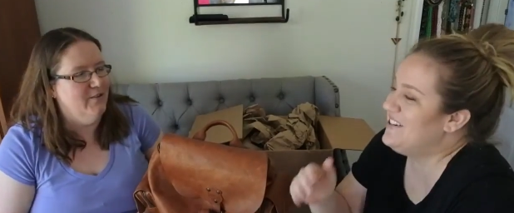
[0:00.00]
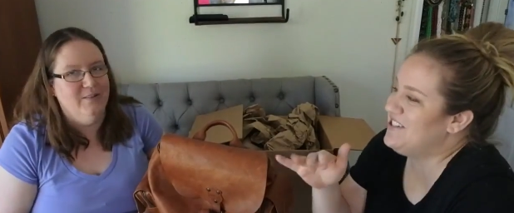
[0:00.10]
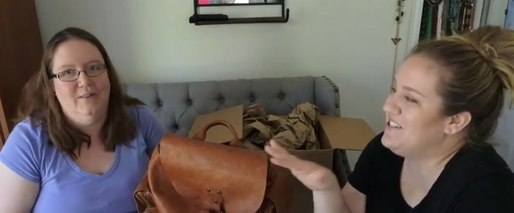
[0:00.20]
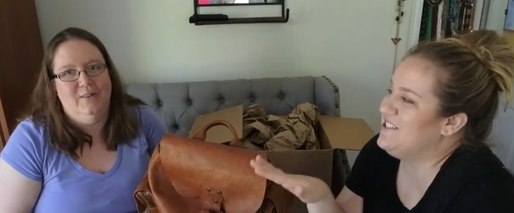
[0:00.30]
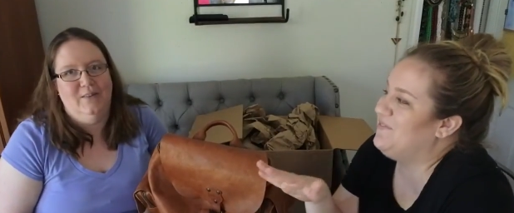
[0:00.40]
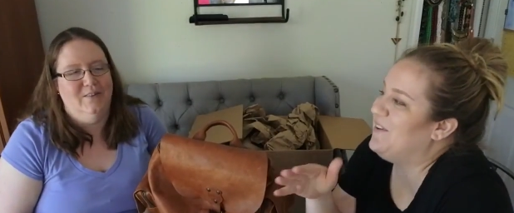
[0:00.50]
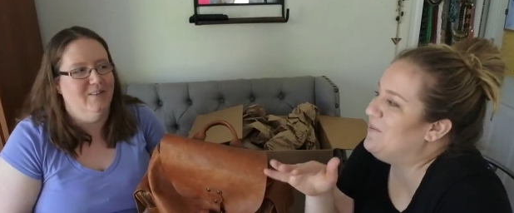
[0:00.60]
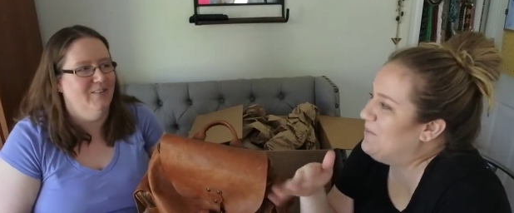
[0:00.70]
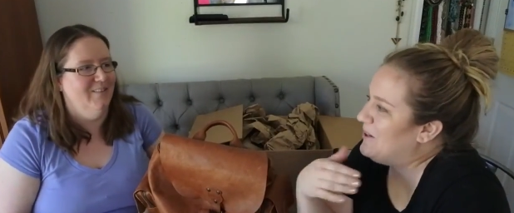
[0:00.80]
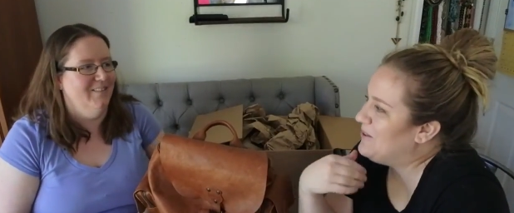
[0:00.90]
Speaker 1: we should just
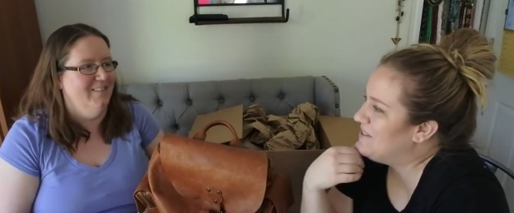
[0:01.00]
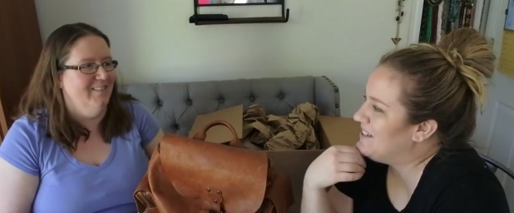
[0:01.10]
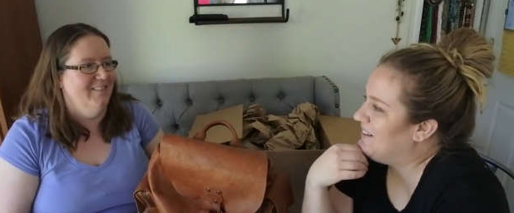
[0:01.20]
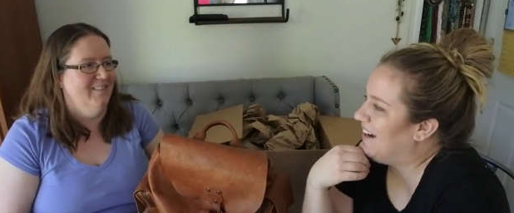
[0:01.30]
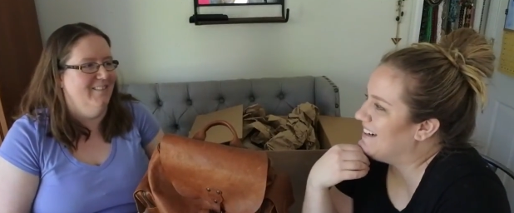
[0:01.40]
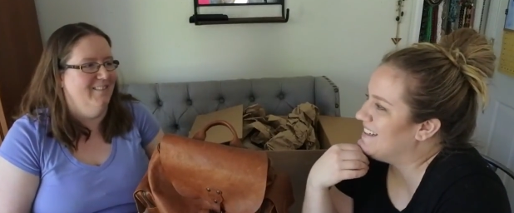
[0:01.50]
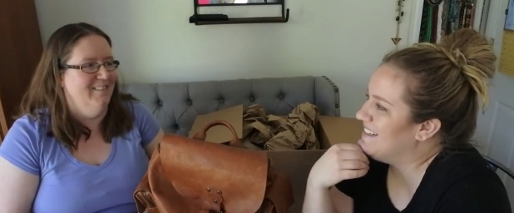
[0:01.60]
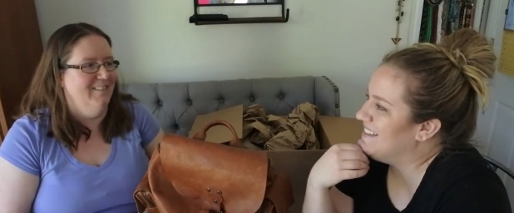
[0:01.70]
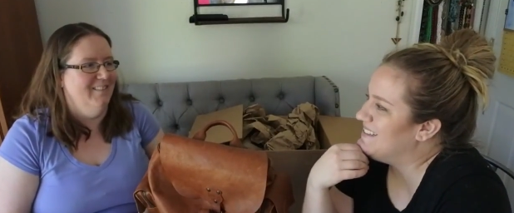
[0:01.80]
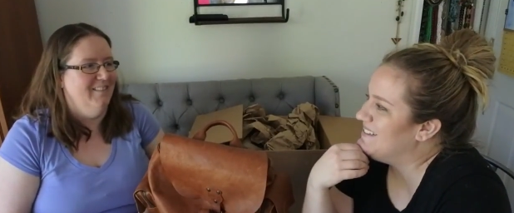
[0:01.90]
film one of those
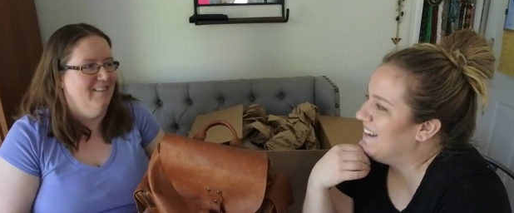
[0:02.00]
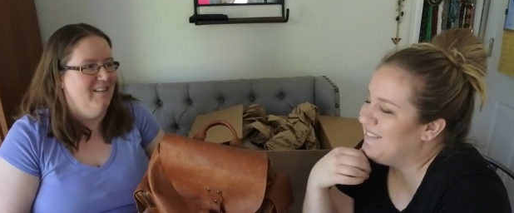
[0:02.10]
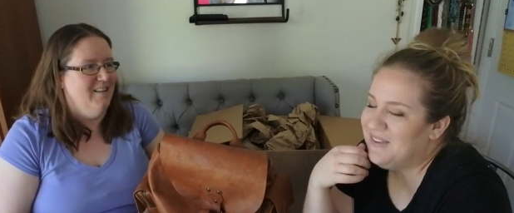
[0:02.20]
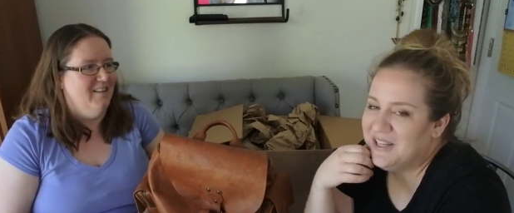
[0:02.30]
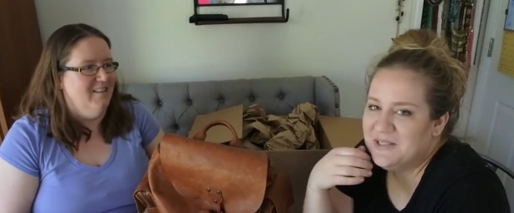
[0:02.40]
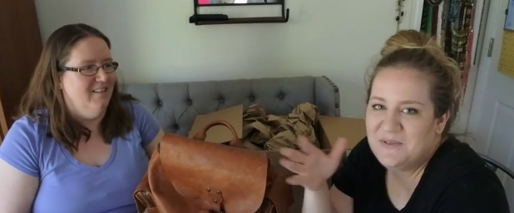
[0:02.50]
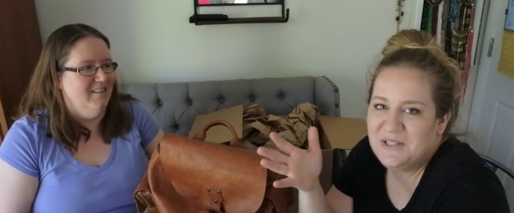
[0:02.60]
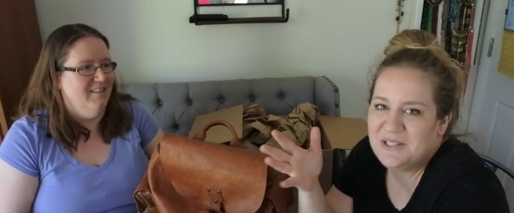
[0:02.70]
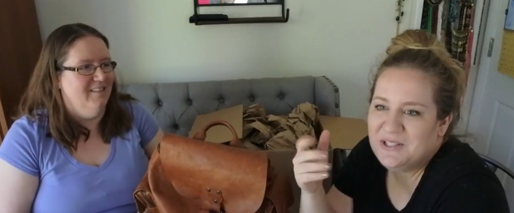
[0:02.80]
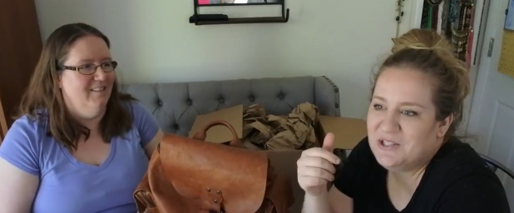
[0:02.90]
interactions. Because we
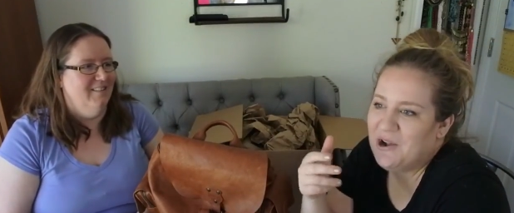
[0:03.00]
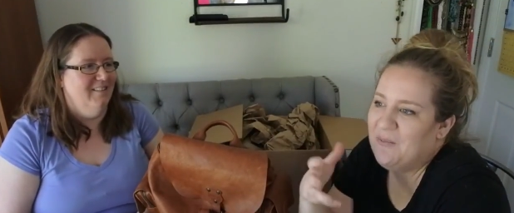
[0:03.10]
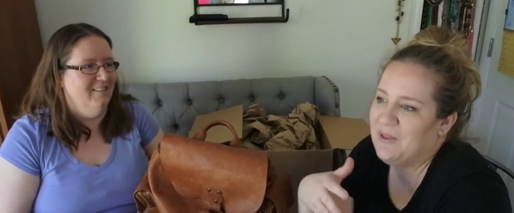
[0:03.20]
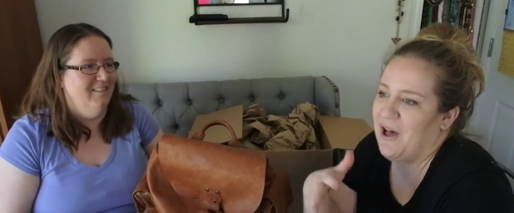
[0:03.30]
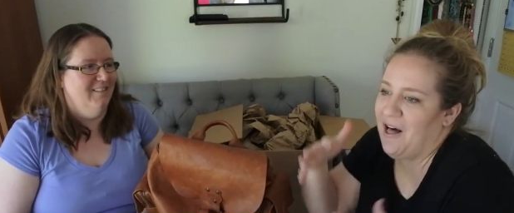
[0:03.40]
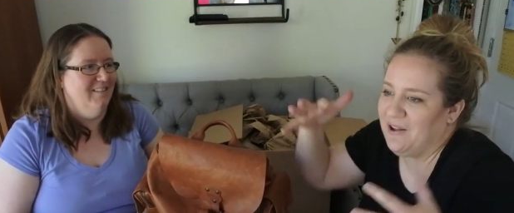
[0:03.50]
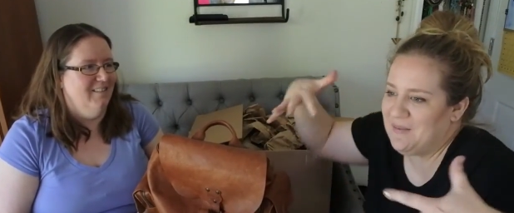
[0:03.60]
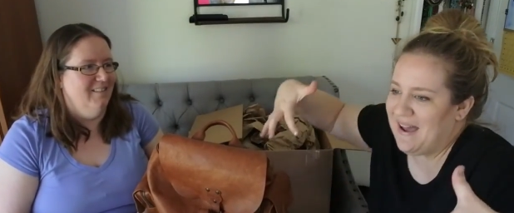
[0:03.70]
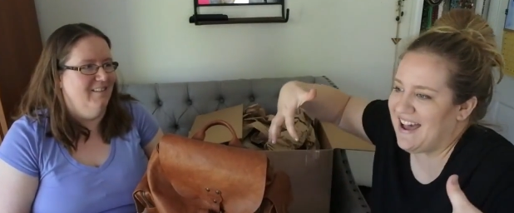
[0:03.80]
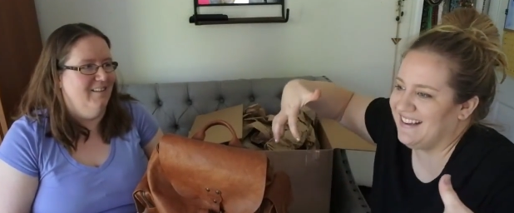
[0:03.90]
just show up with all our
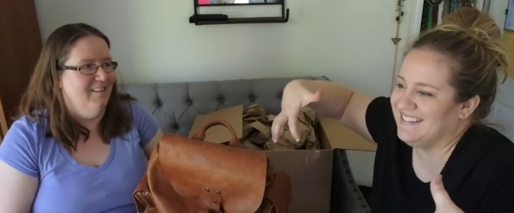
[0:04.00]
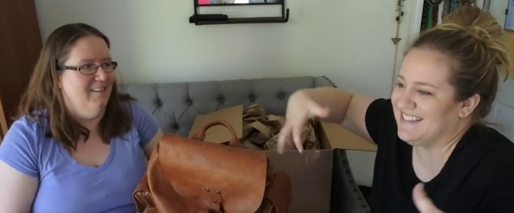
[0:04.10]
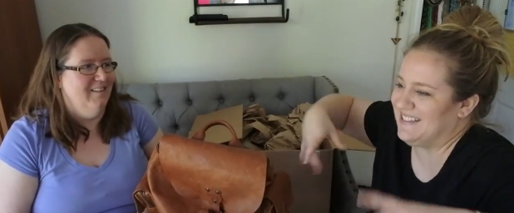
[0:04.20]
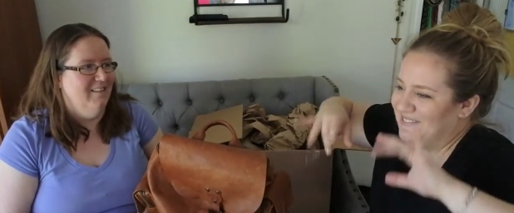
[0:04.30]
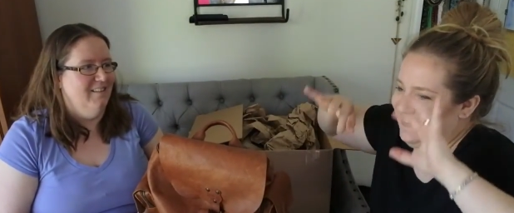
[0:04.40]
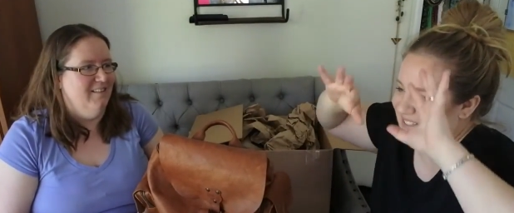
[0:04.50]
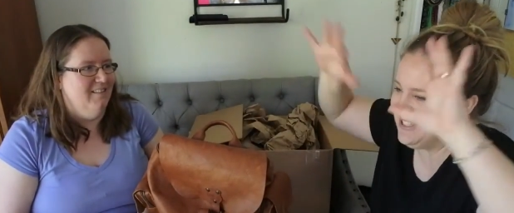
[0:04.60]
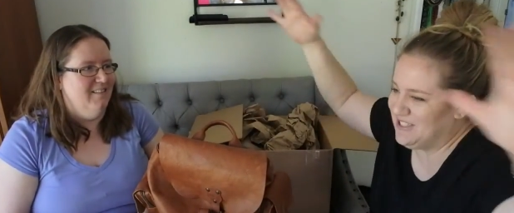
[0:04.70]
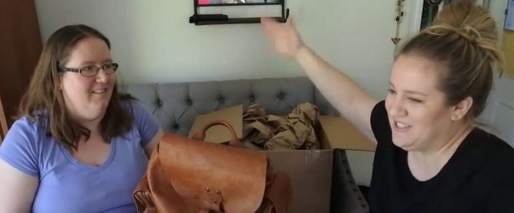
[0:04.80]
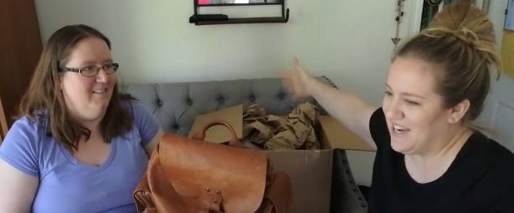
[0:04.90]
bags and then we
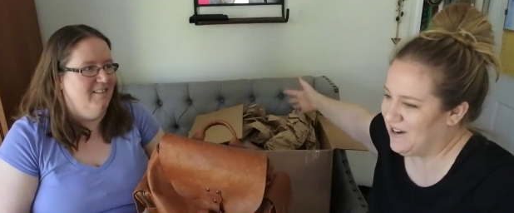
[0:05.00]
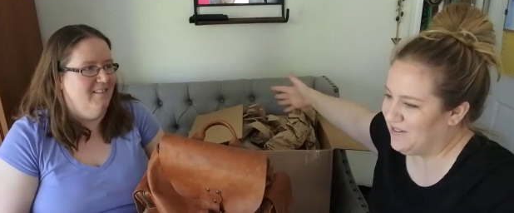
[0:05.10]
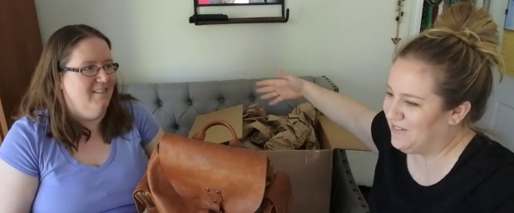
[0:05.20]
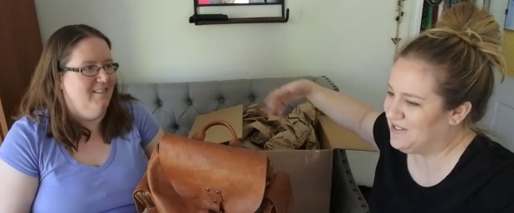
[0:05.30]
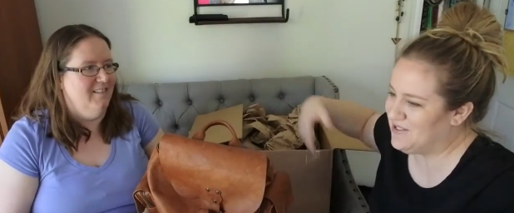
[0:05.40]
just take over a